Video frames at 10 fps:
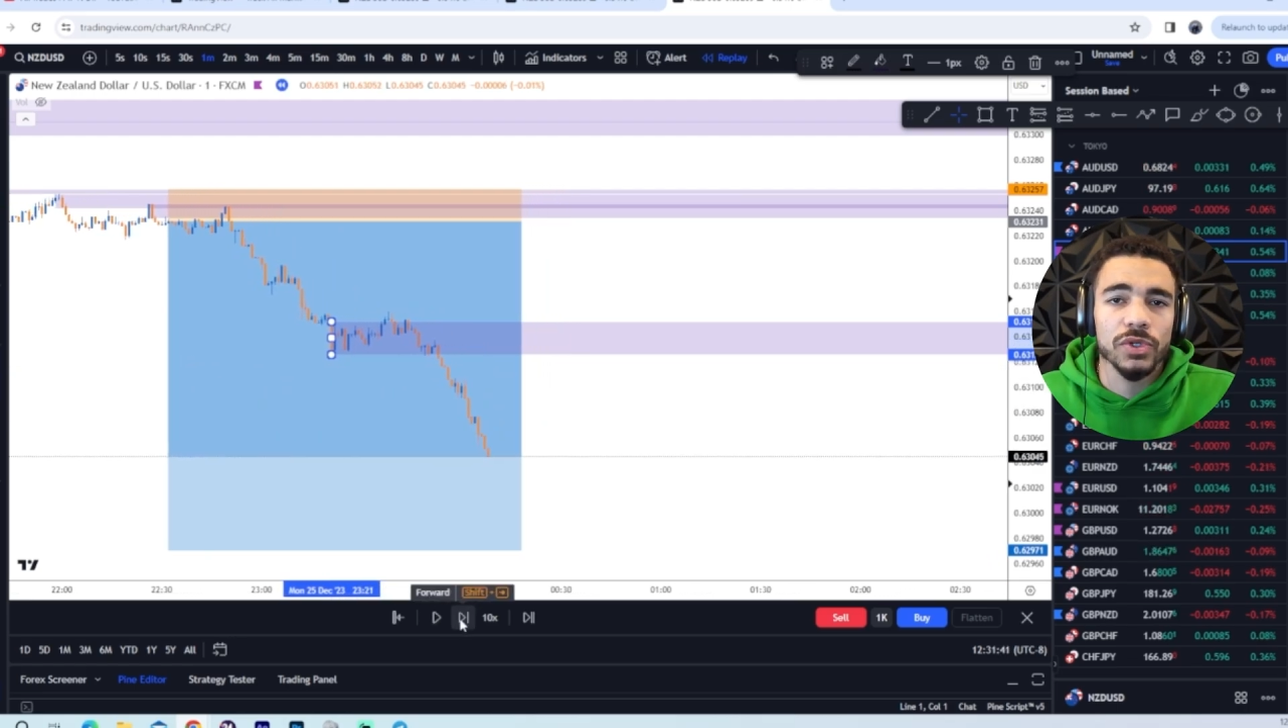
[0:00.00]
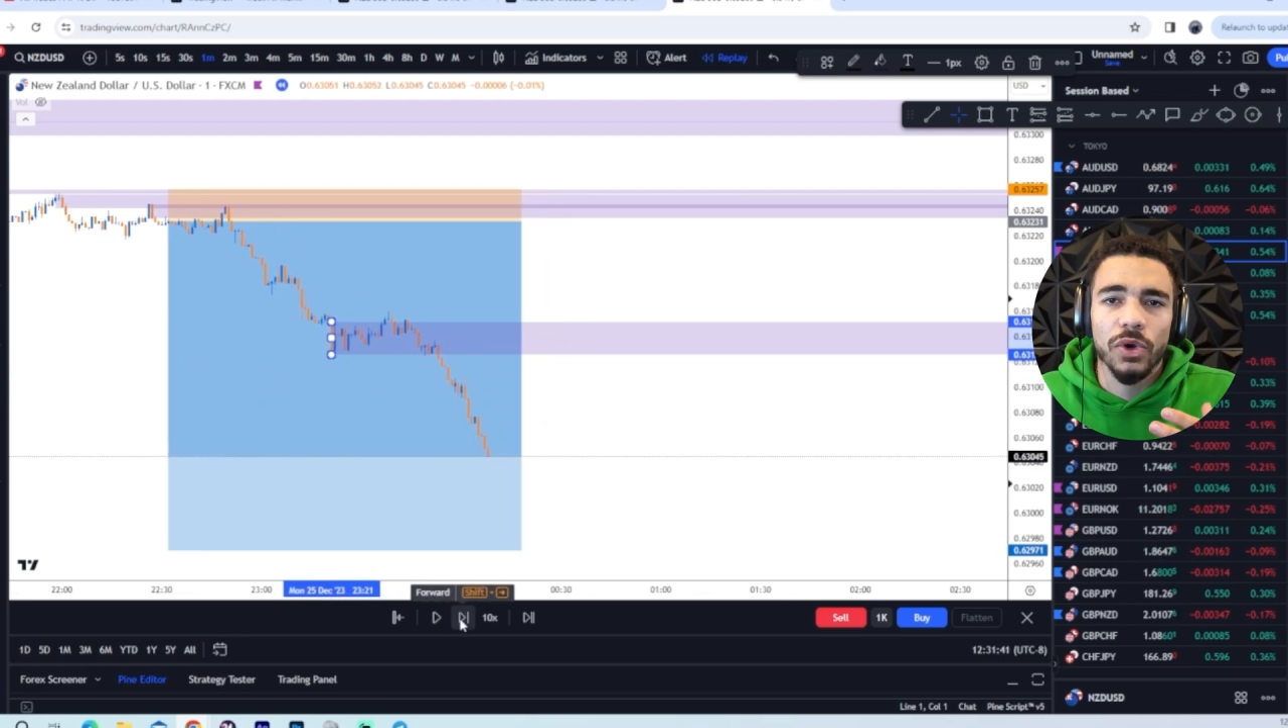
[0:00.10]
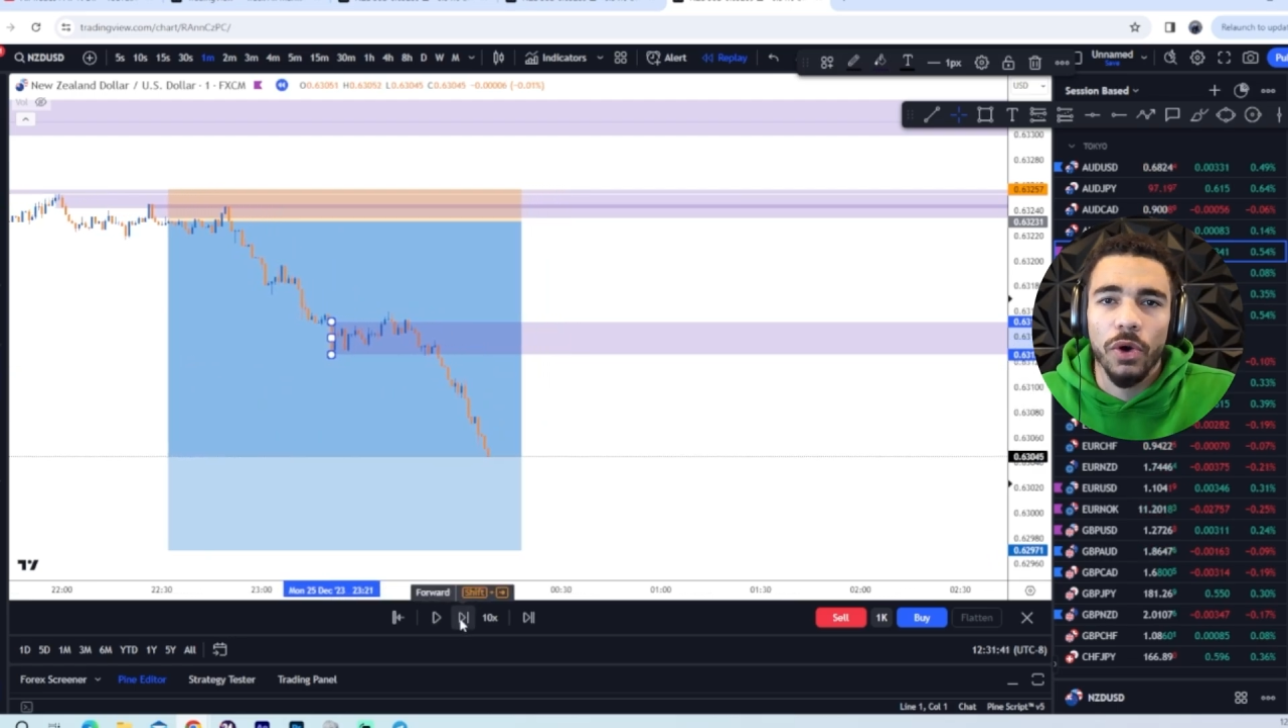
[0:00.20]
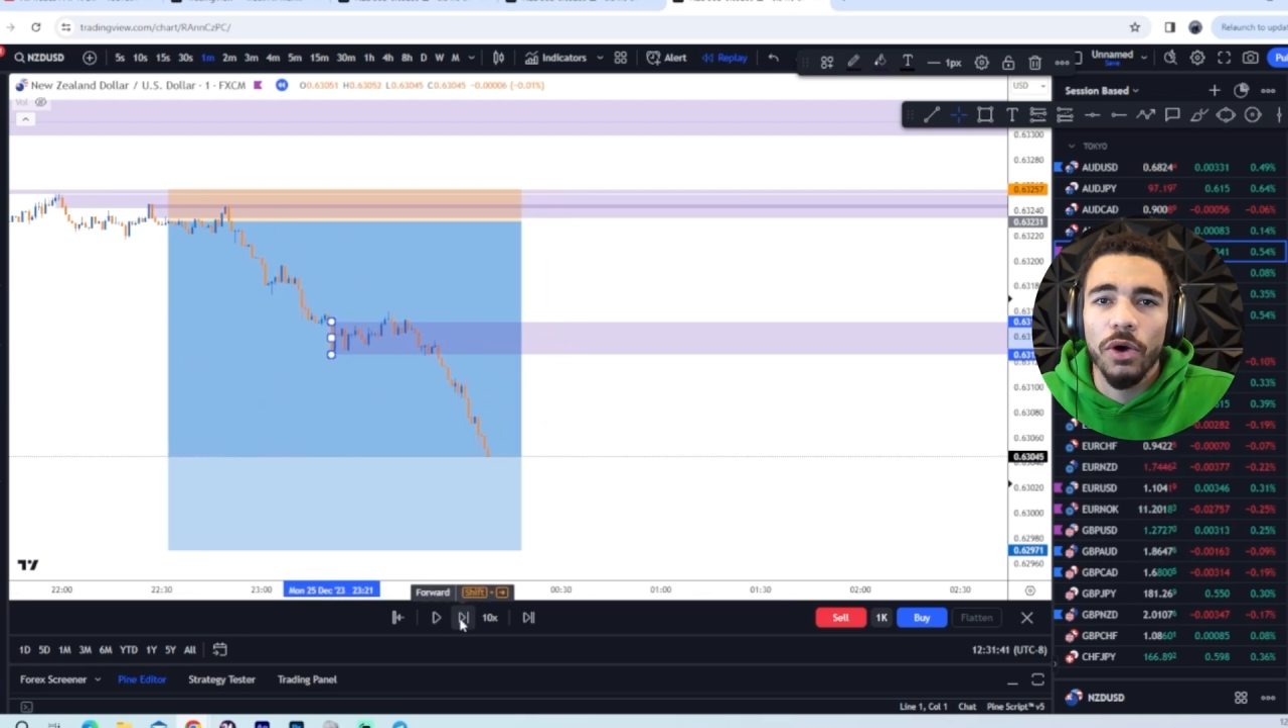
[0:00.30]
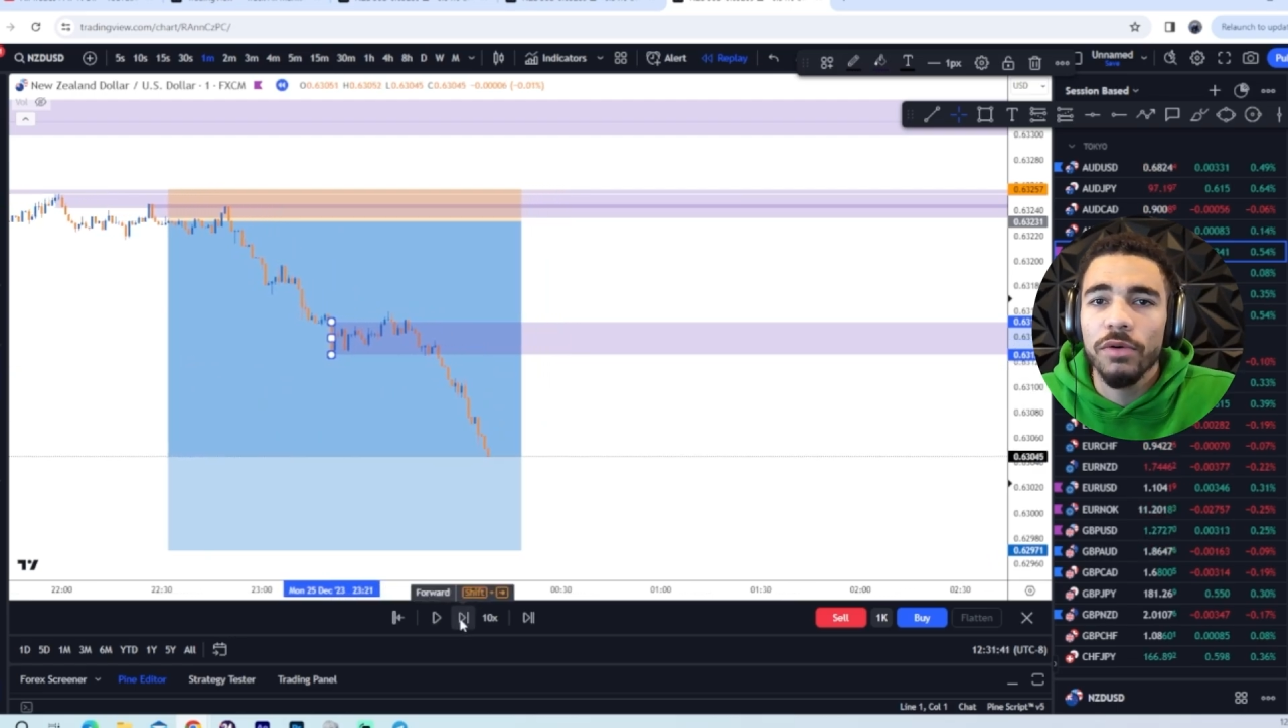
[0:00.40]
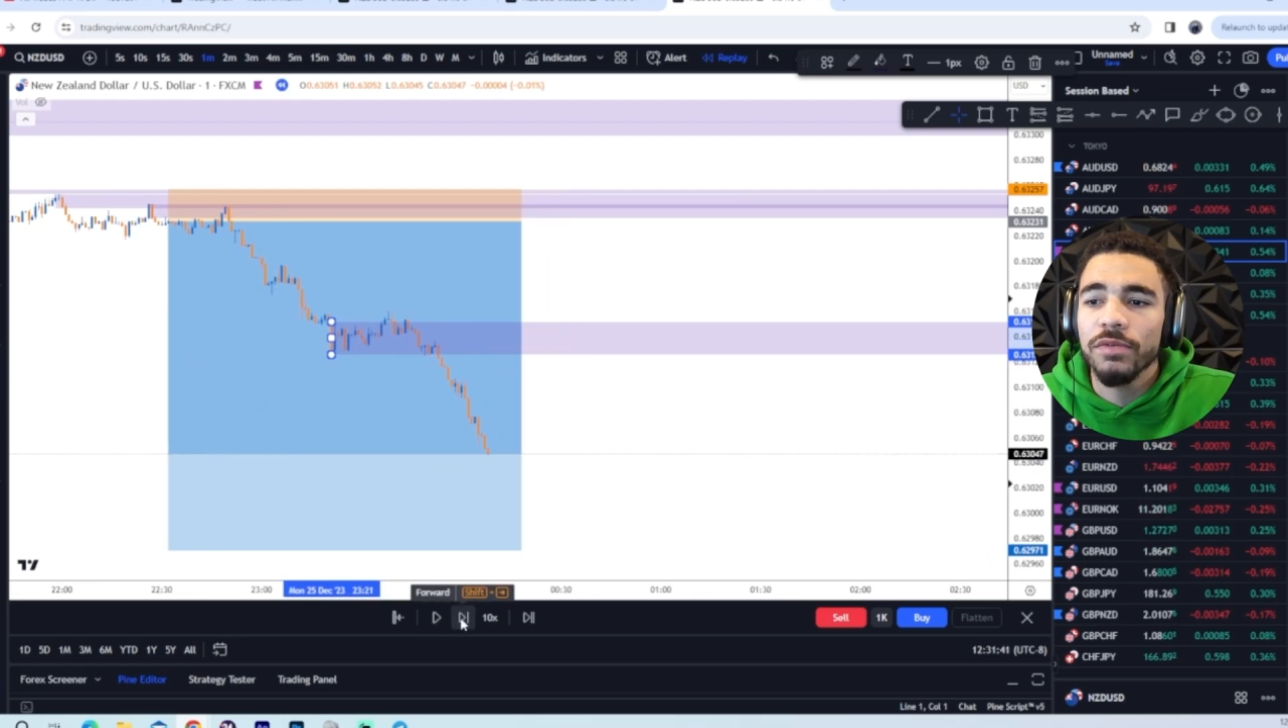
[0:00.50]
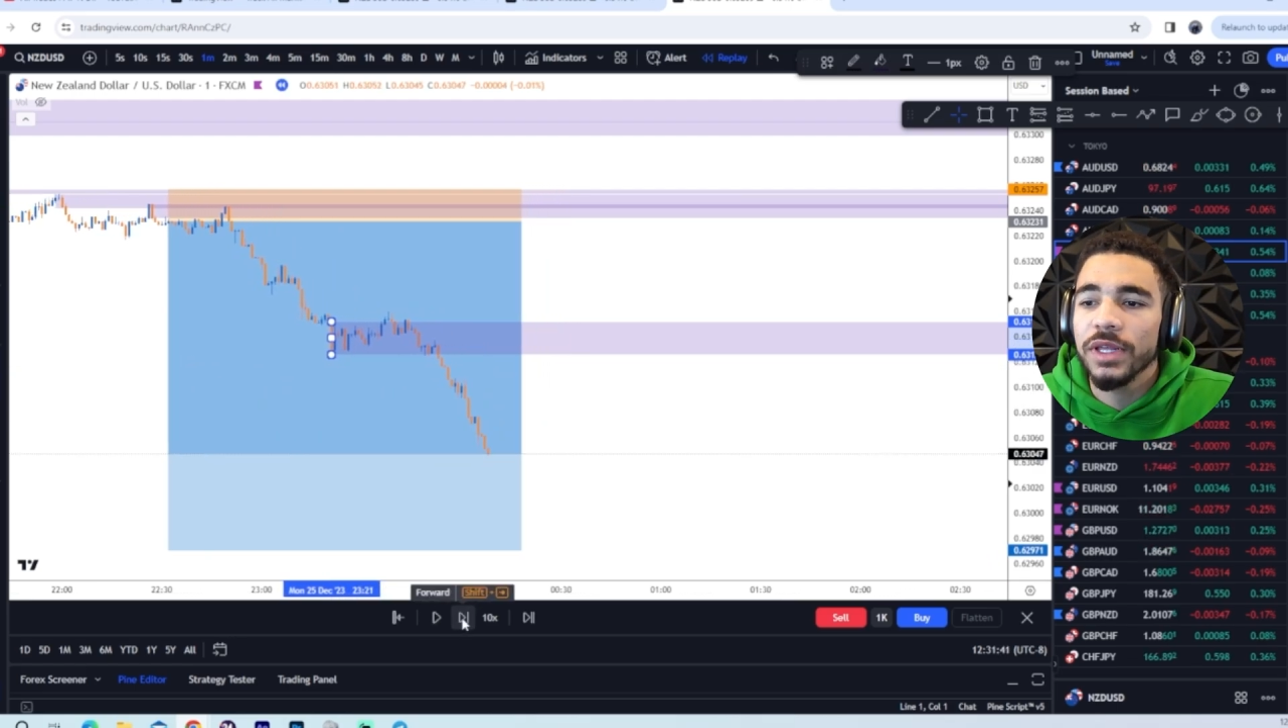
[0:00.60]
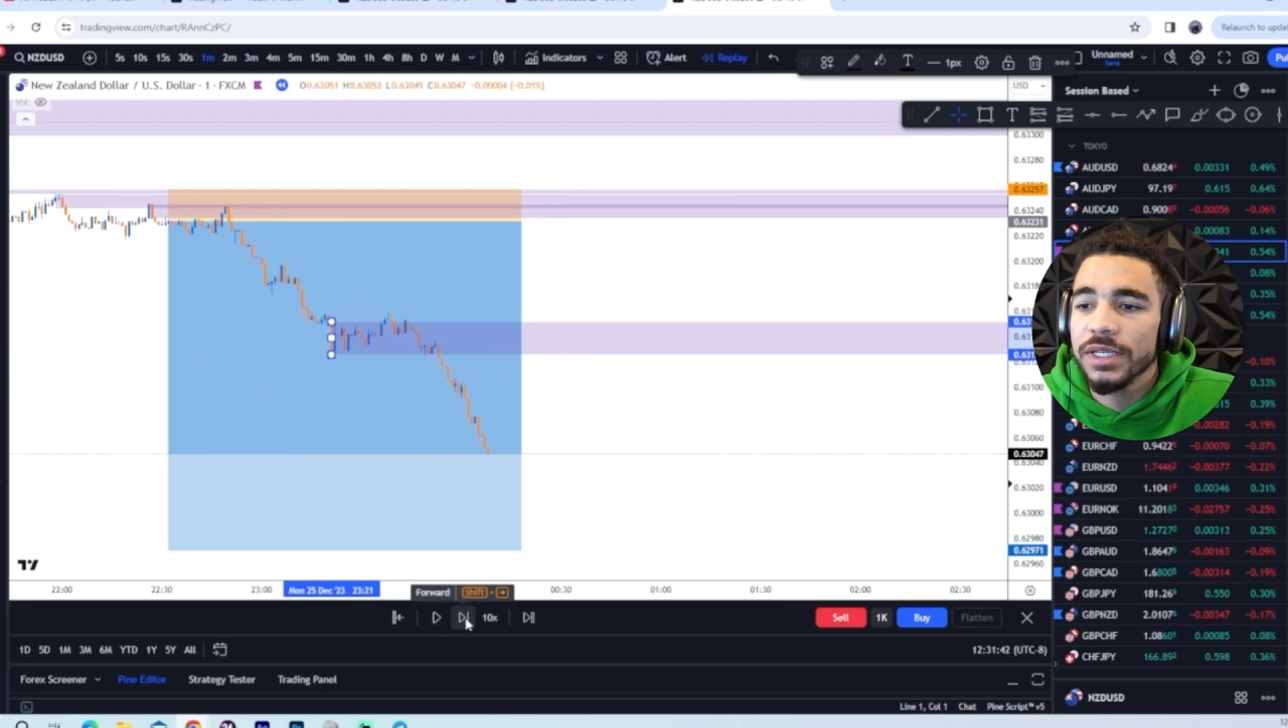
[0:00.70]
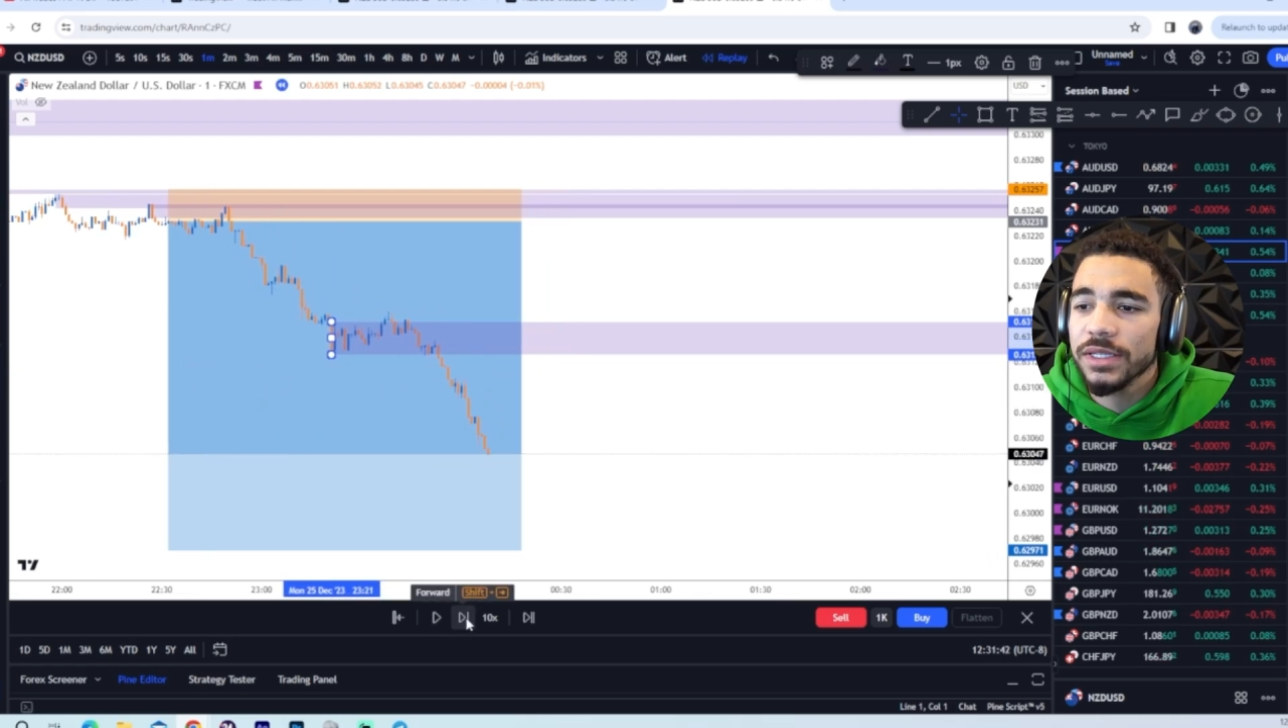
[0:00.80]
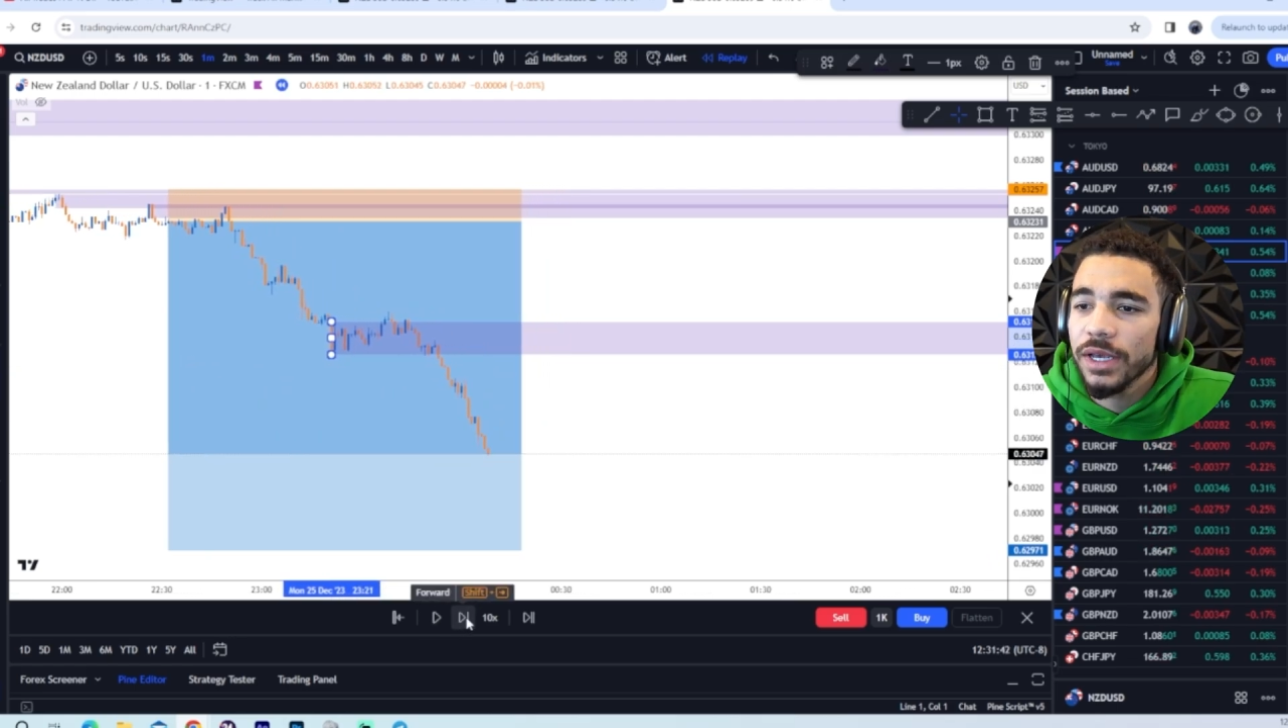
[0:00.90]
So all of
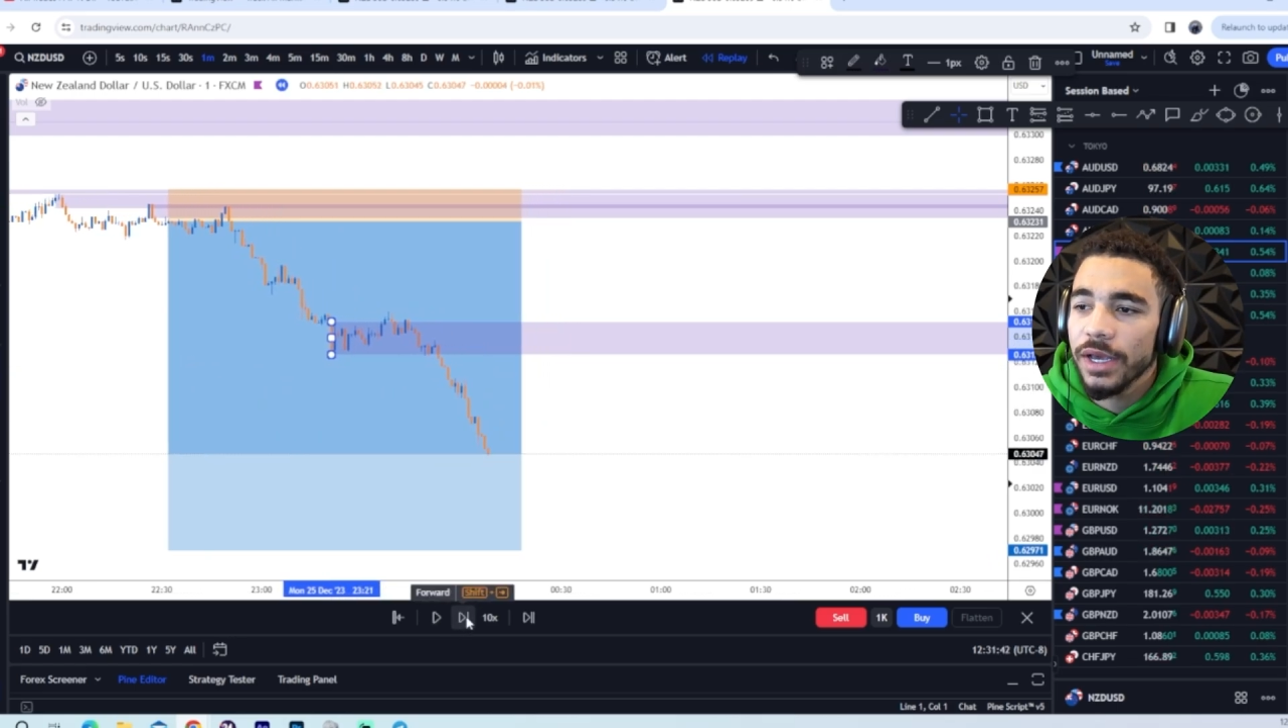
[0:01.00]
this